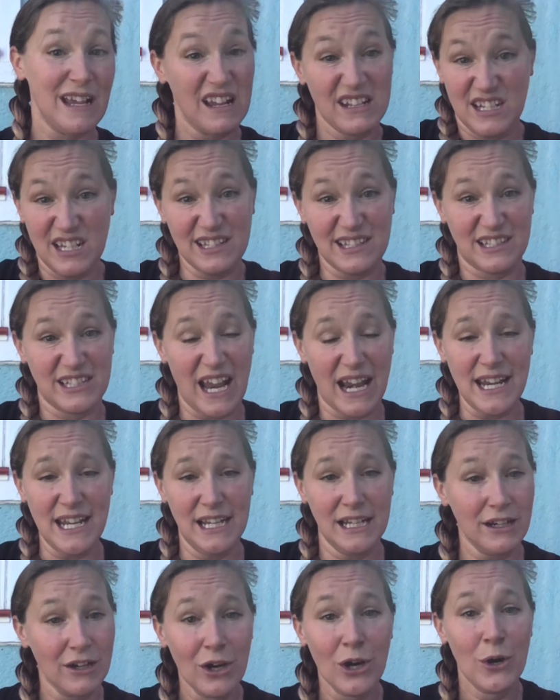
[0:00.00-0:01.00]
to
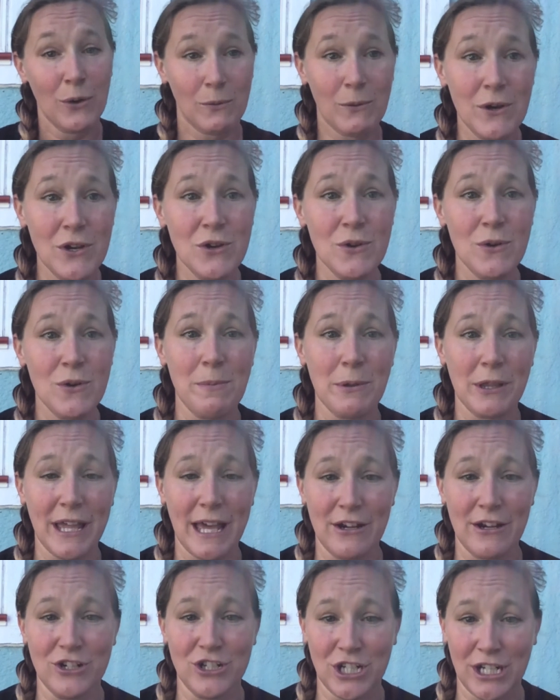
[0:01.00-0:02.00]
study renewable
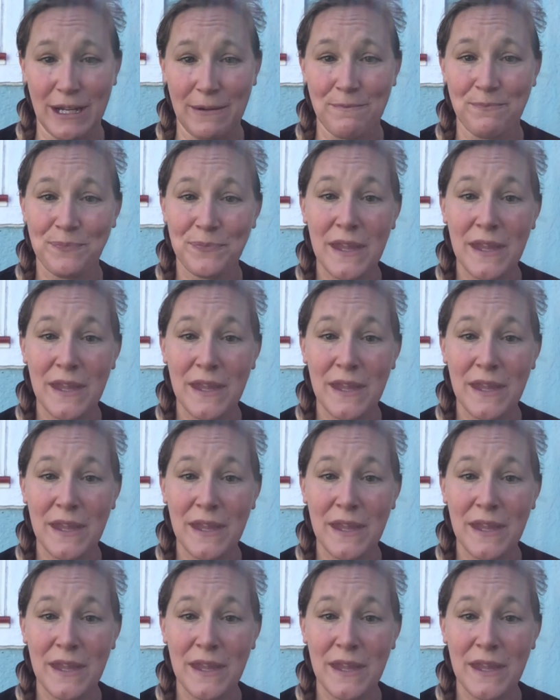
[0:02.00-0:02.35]
energy.